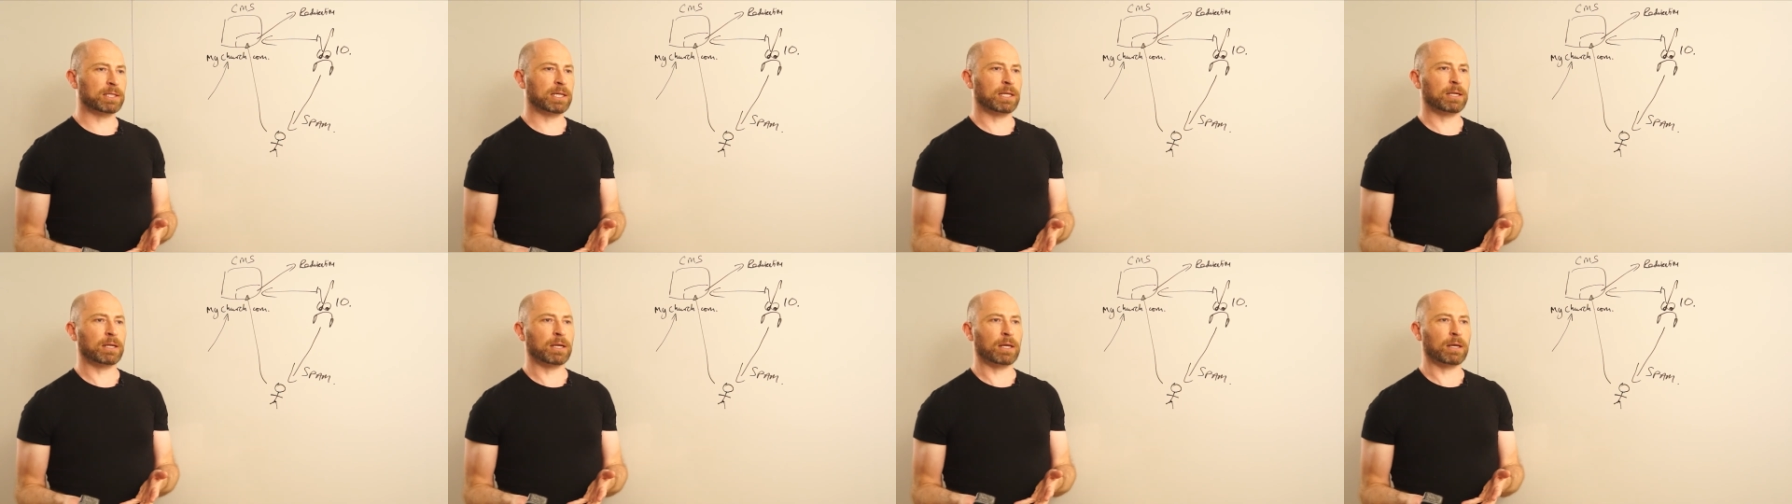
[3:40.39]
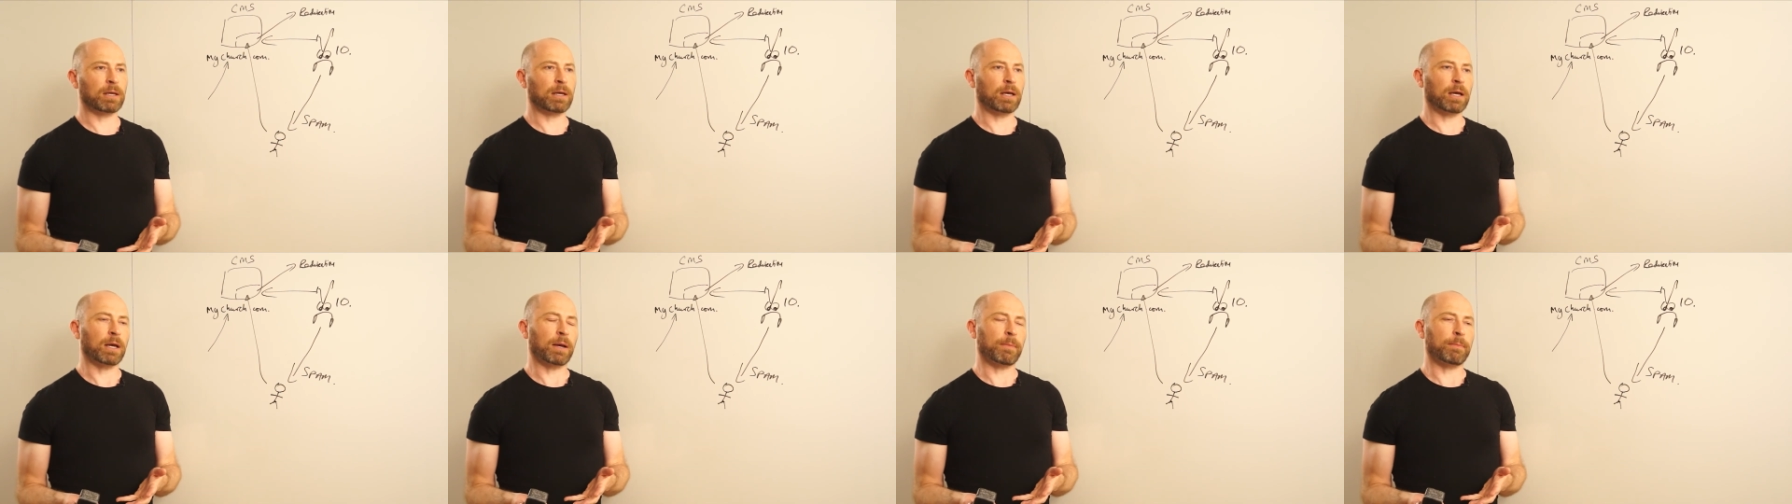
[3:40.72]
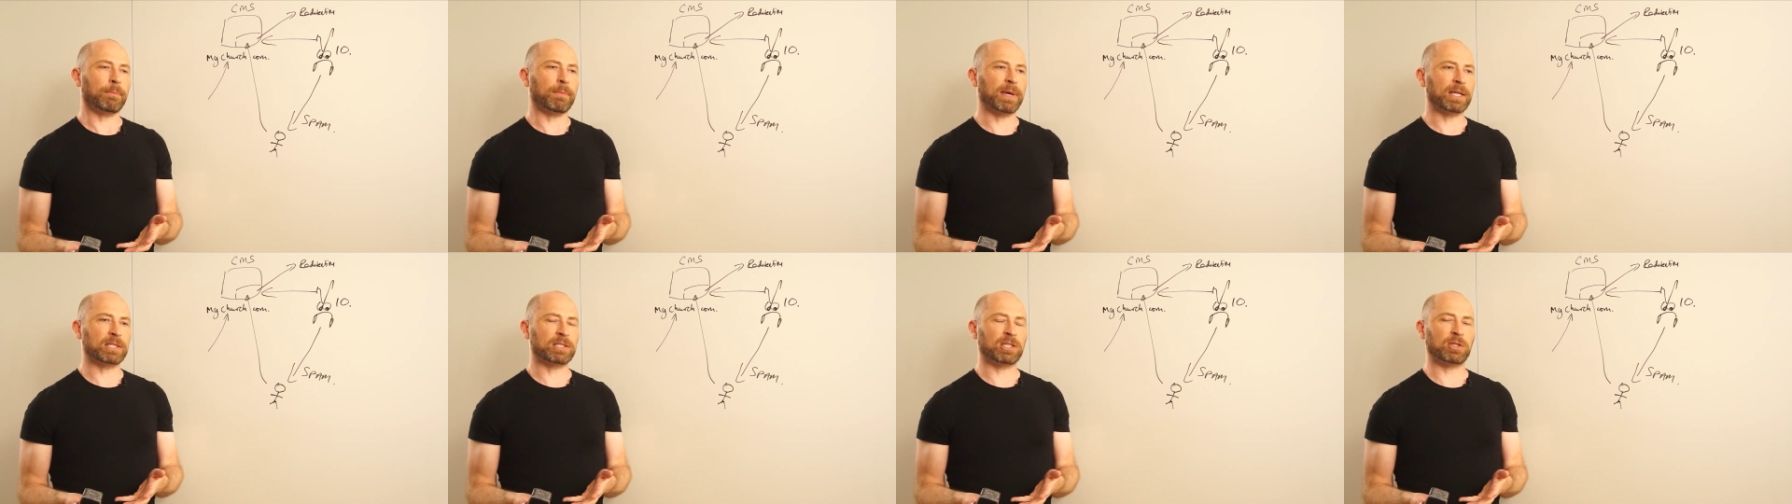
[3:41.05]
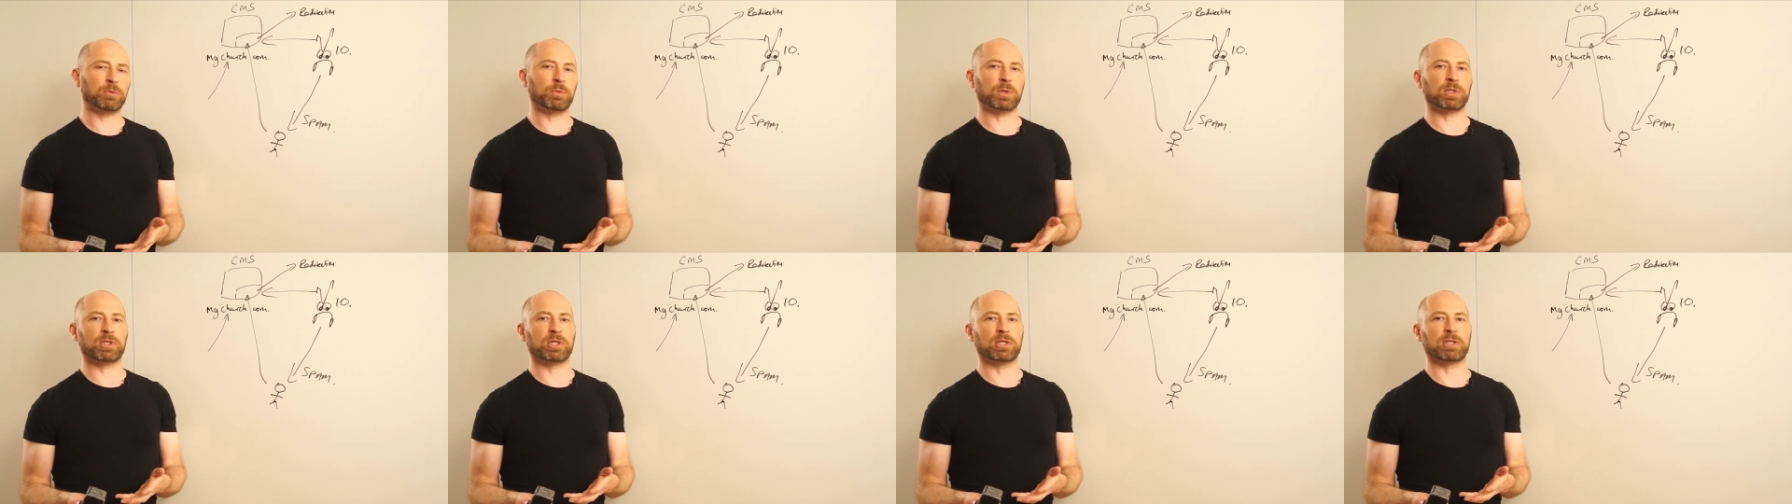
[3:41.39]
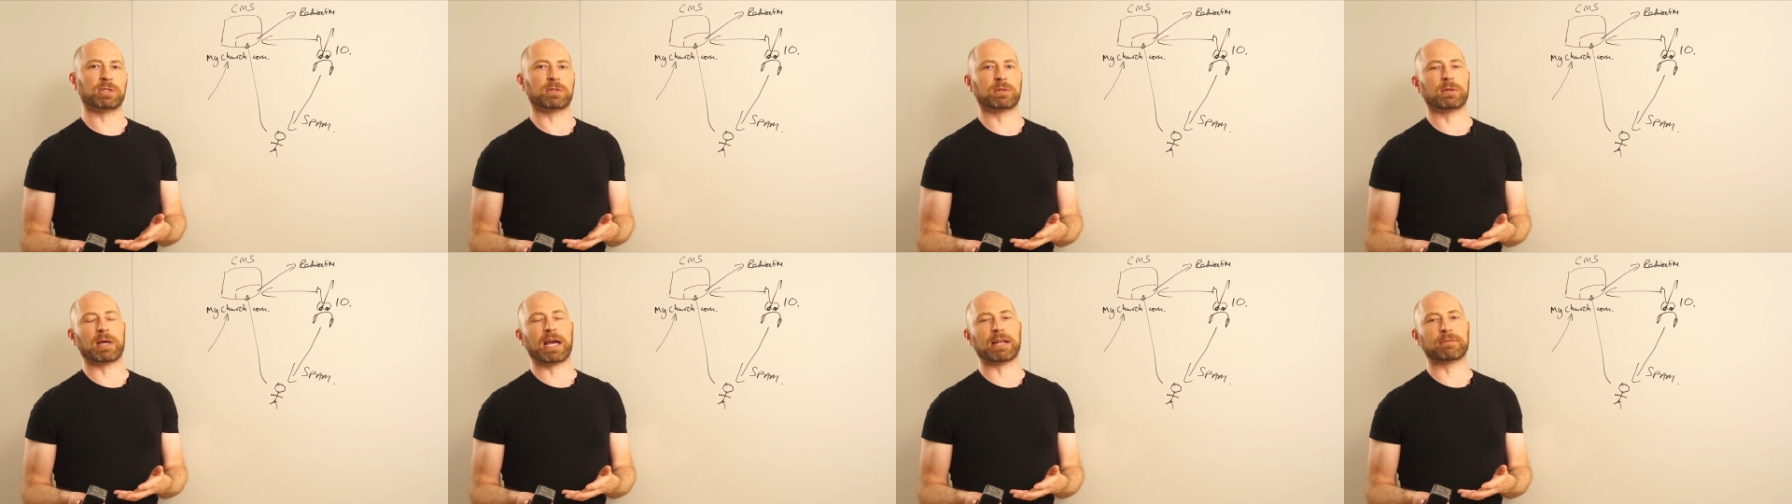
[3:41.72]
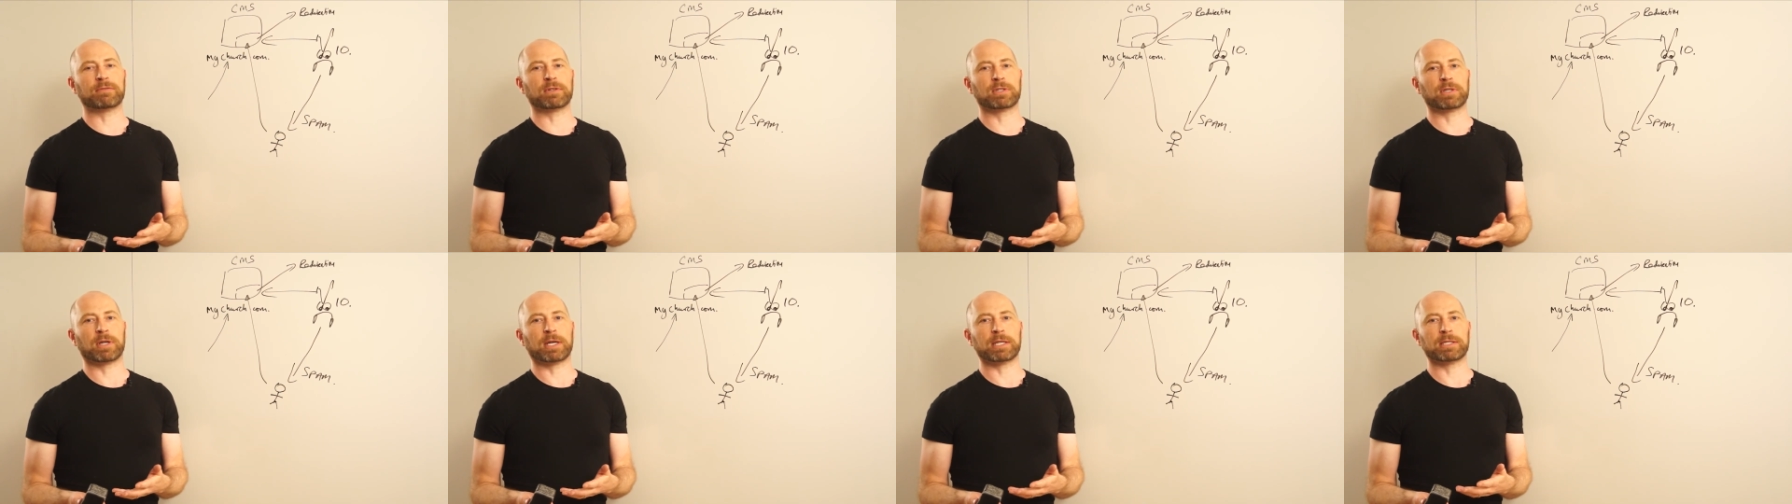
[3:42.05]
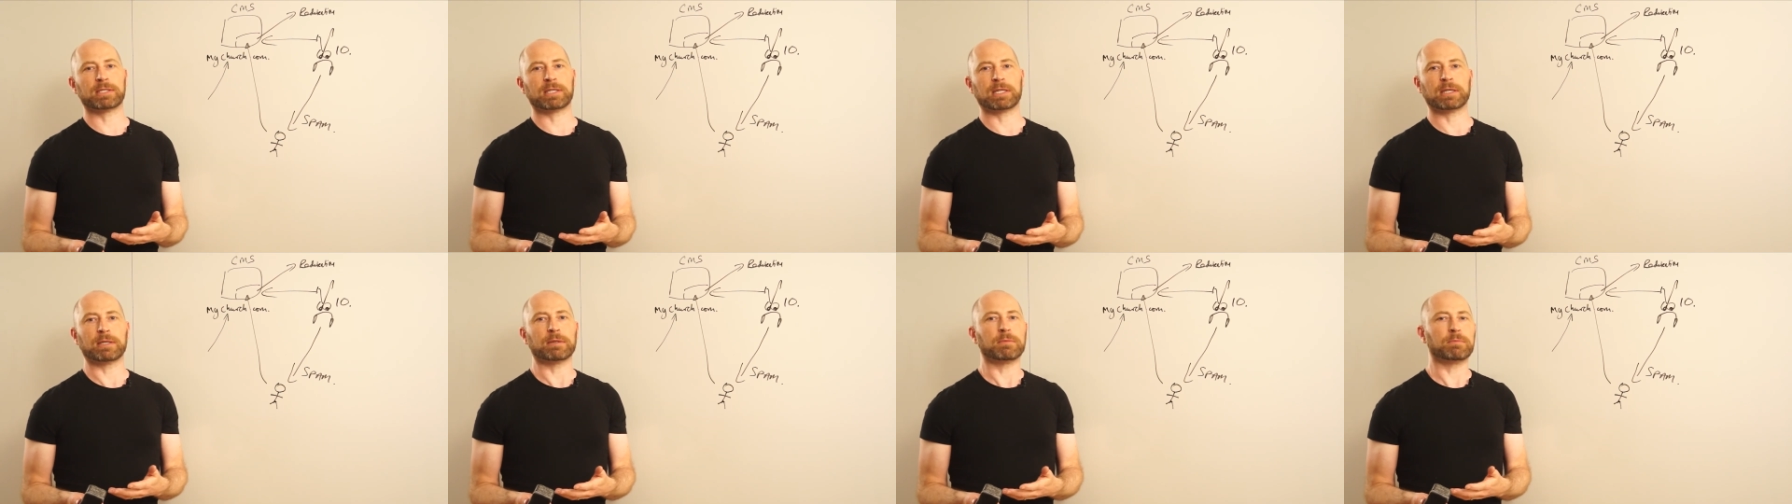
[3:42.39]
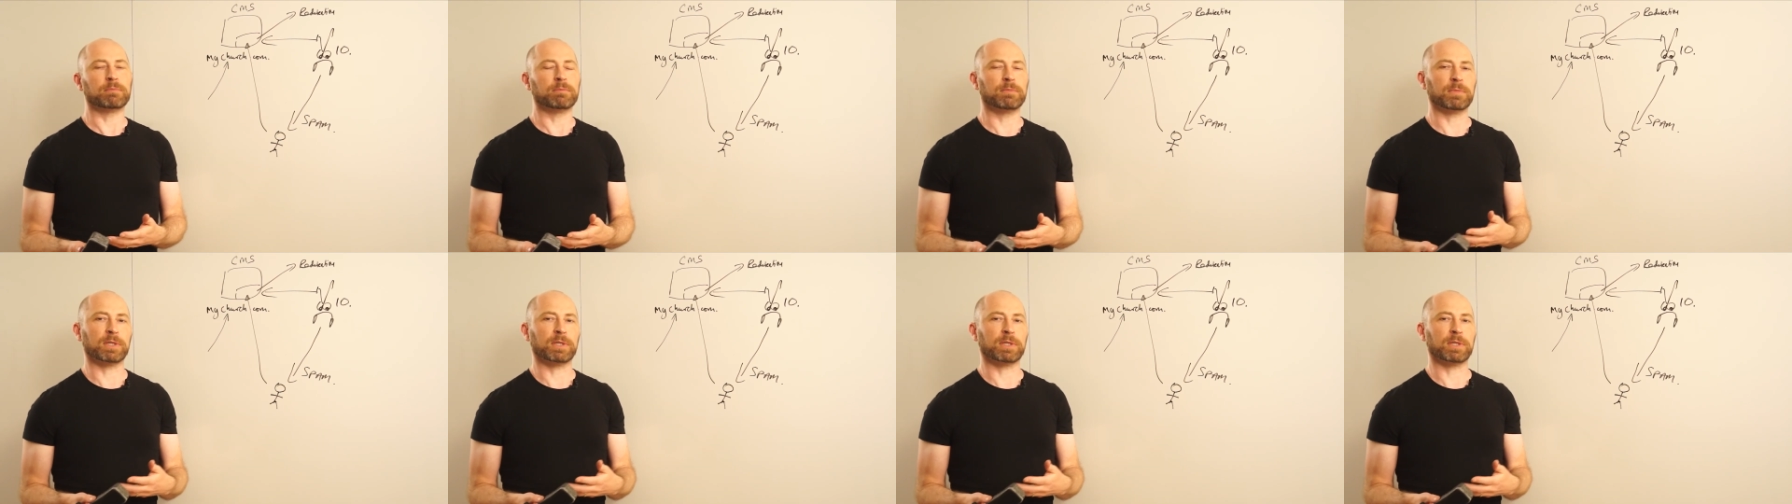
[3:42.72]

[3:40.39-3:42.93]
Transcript: a message which is advertising,